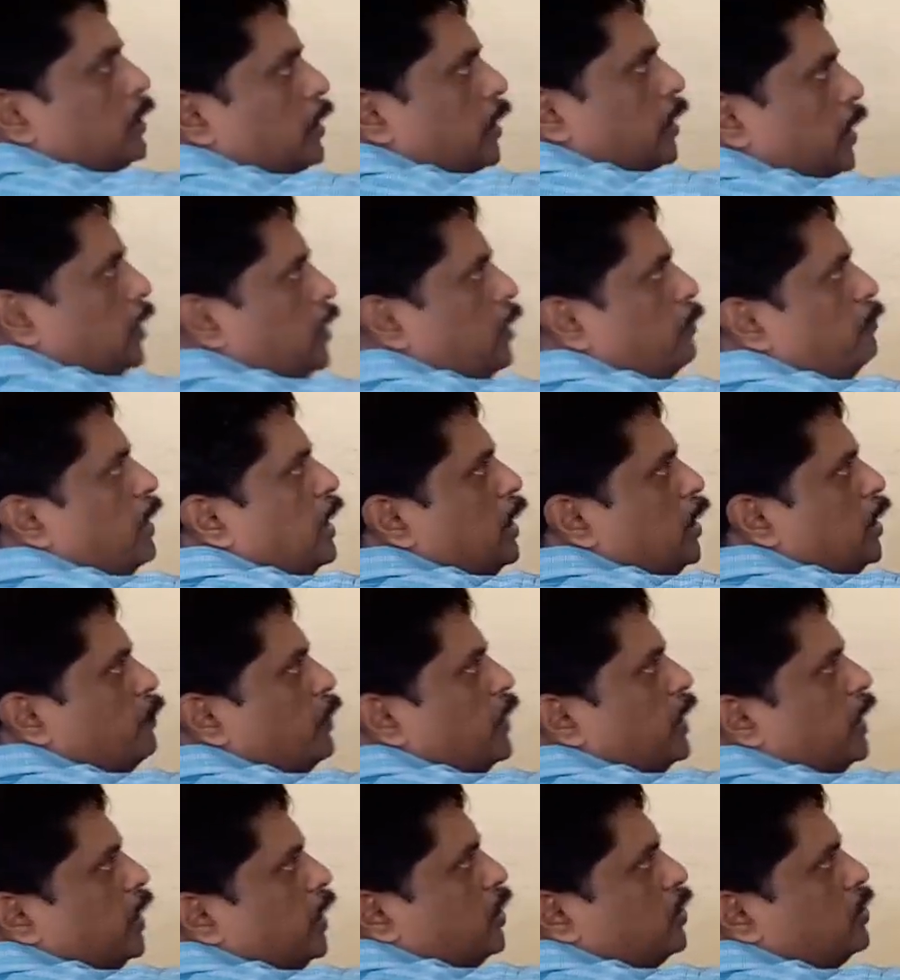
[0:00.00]
Then the
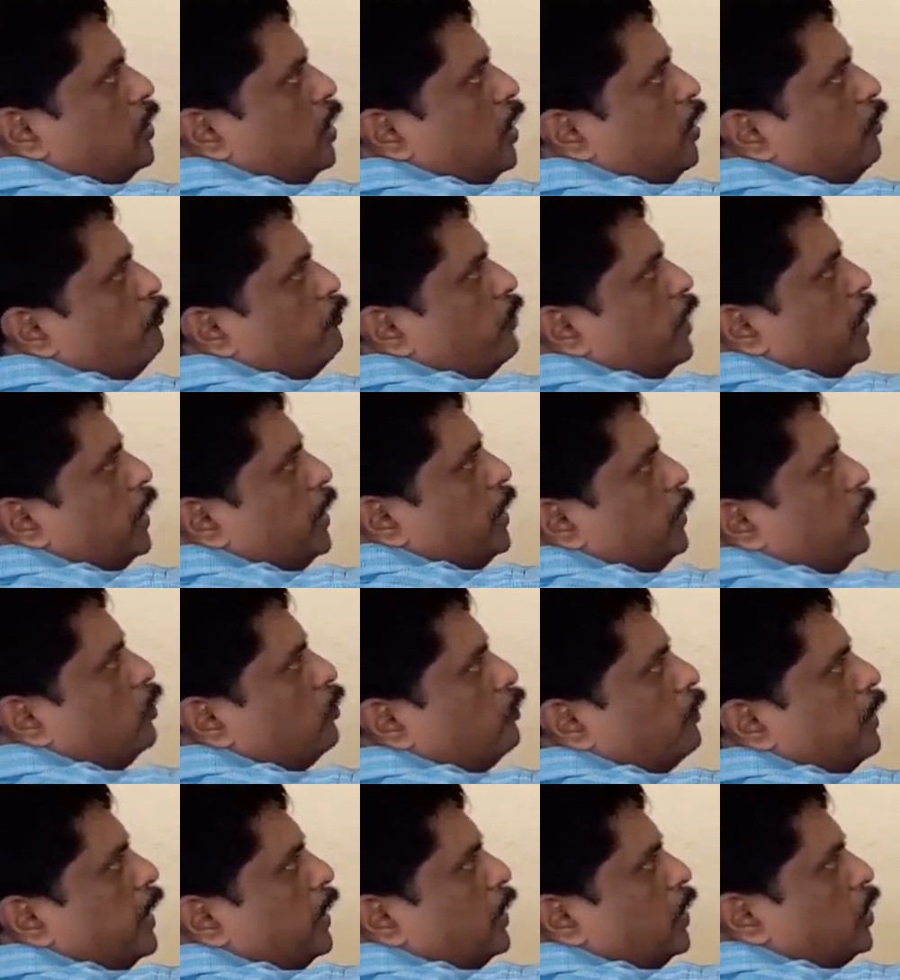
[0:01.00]
multiplication of 1
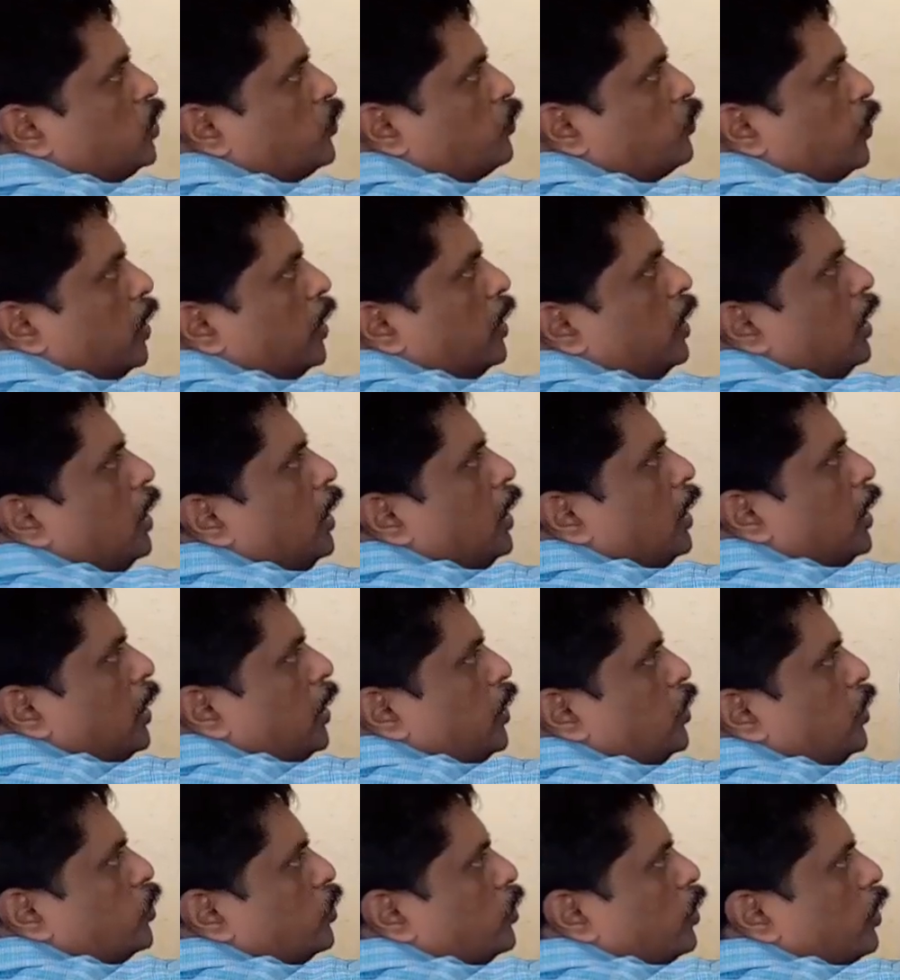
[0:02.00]
into minus 1
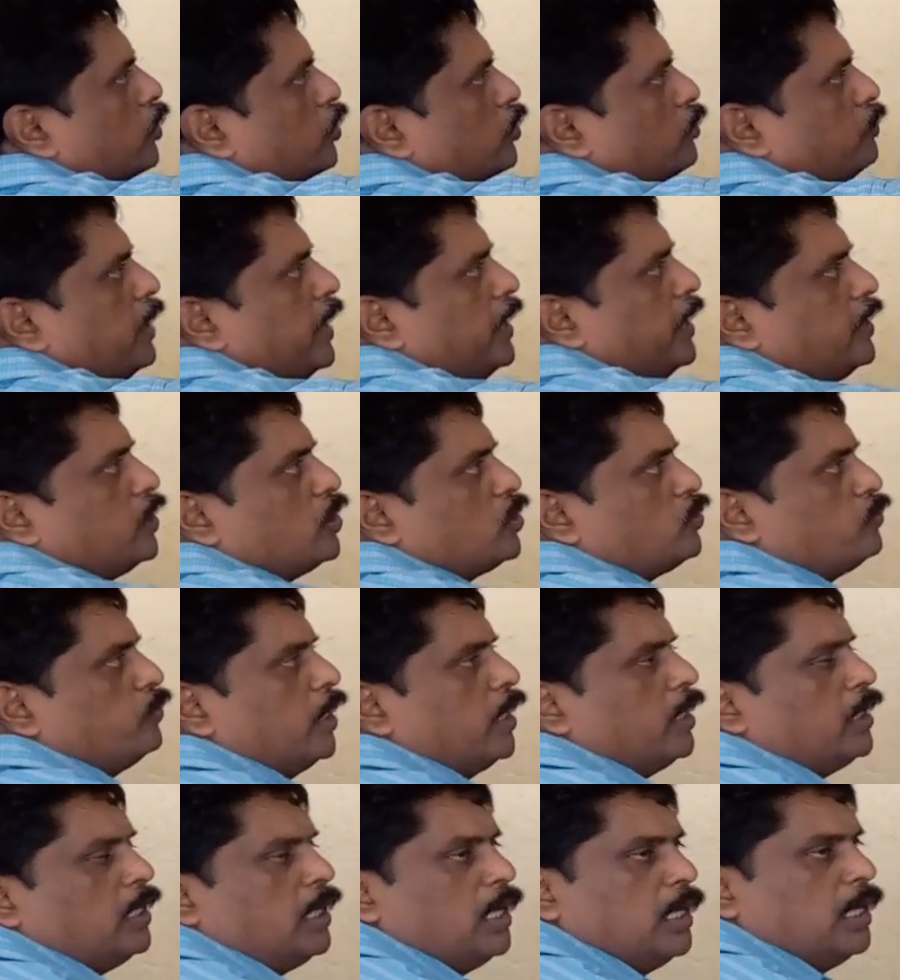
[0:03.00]
is equal to minus
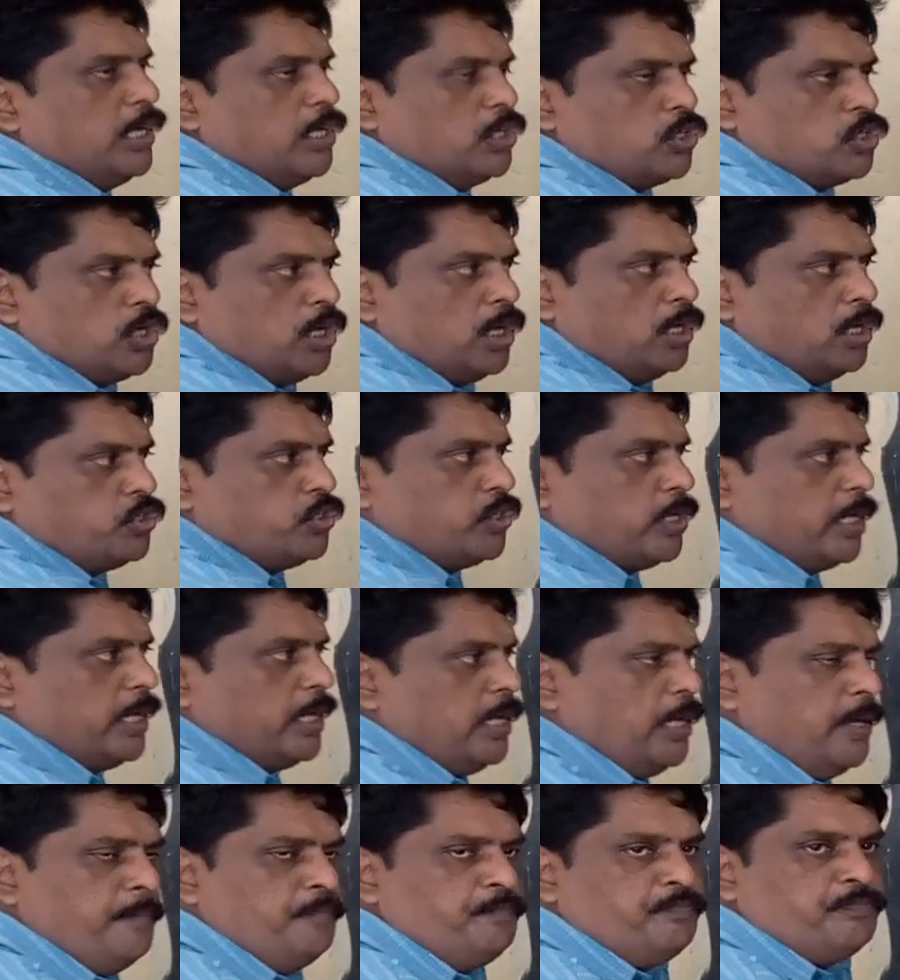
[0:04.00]
1 is also
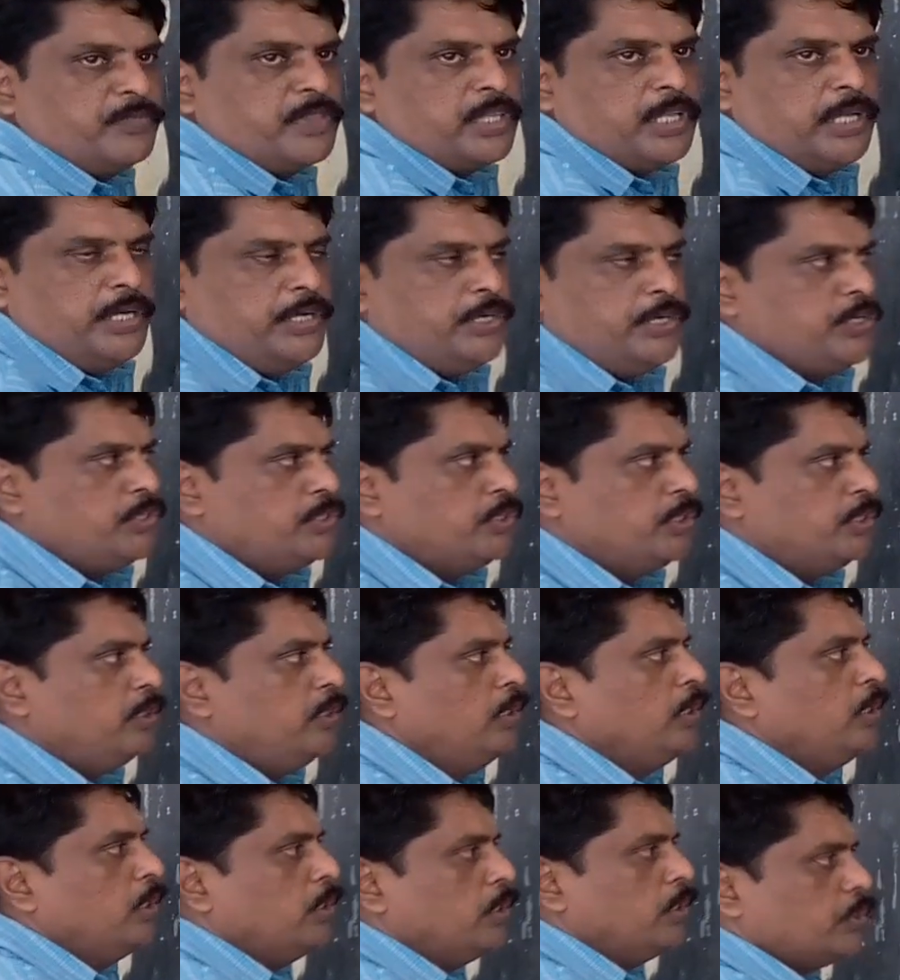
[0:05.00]
an
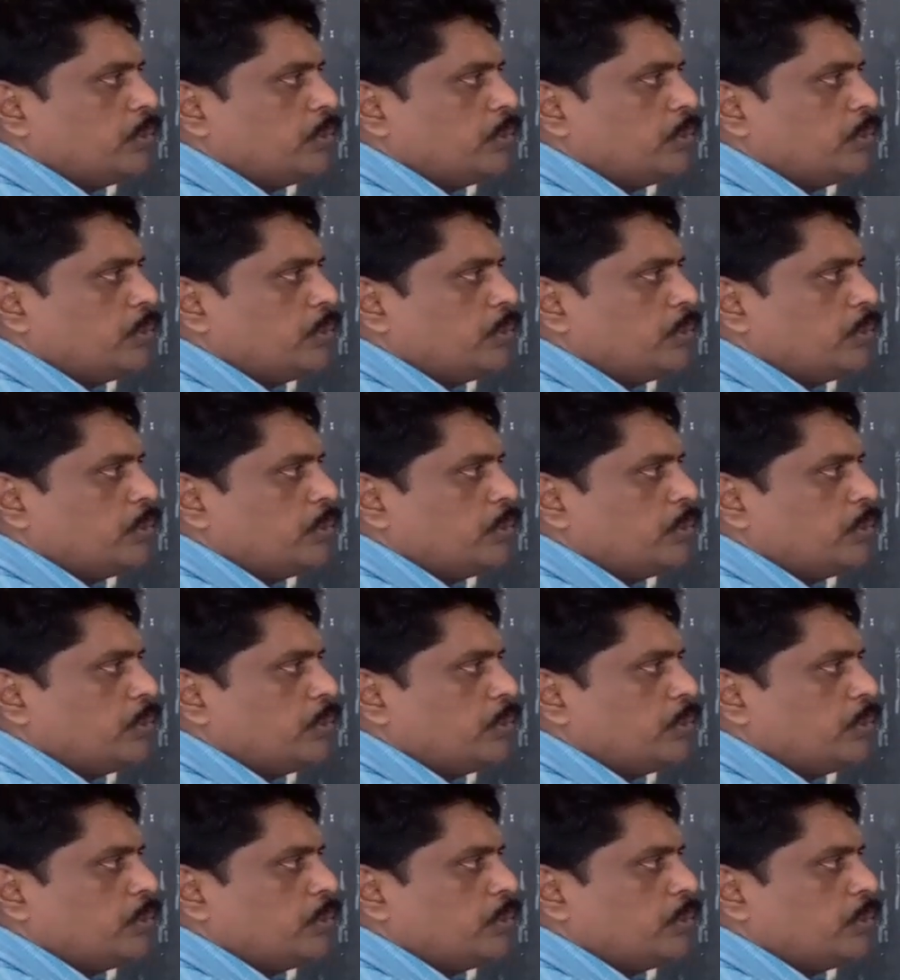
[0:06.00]
integer.